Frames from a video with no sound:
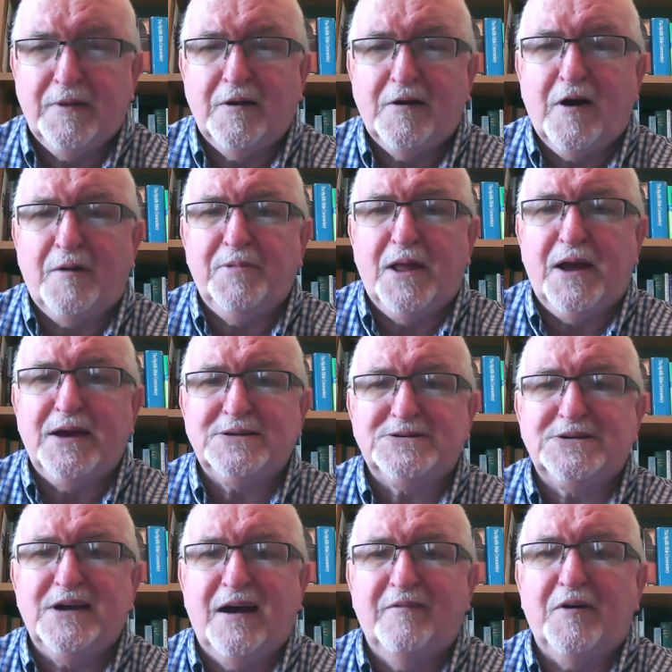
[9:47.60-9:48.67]
God
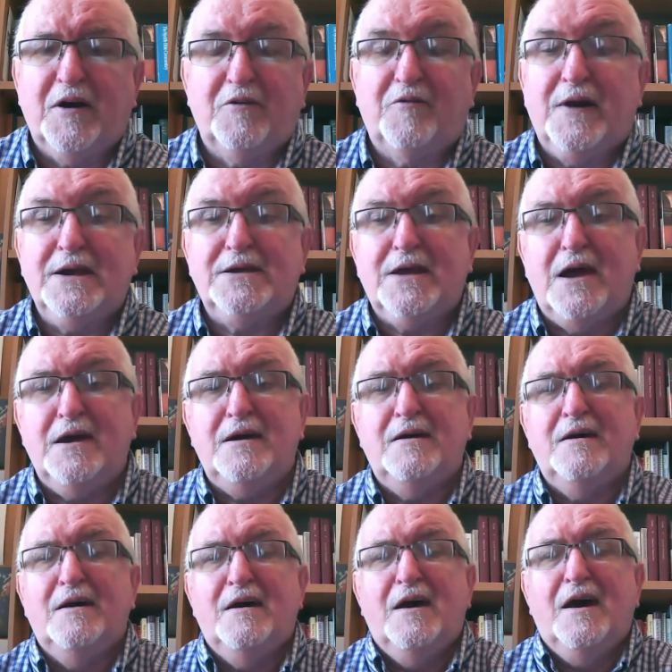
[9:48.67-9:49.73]
bless. Have a great day,
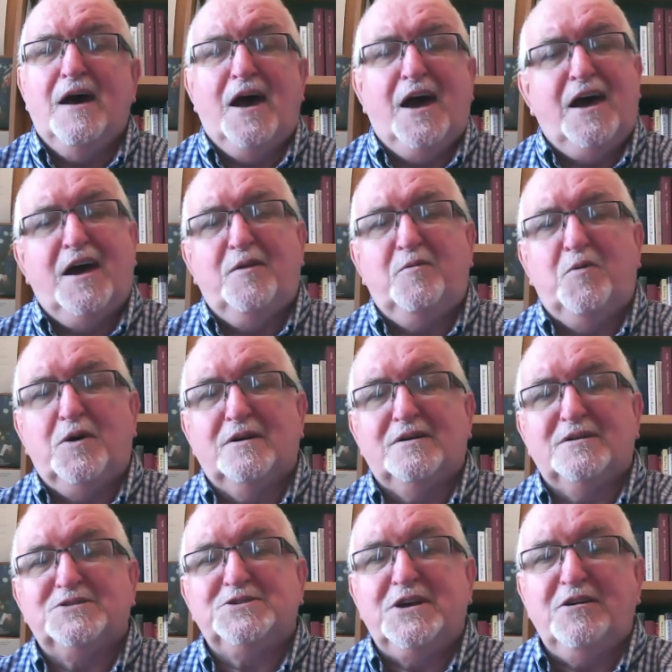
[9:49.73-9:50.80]
and
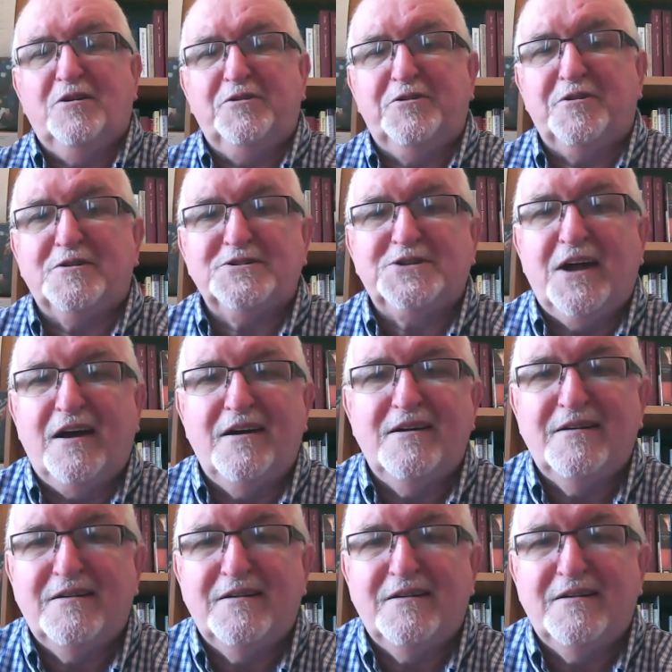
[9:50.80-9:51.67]
we'll see you on Thursday.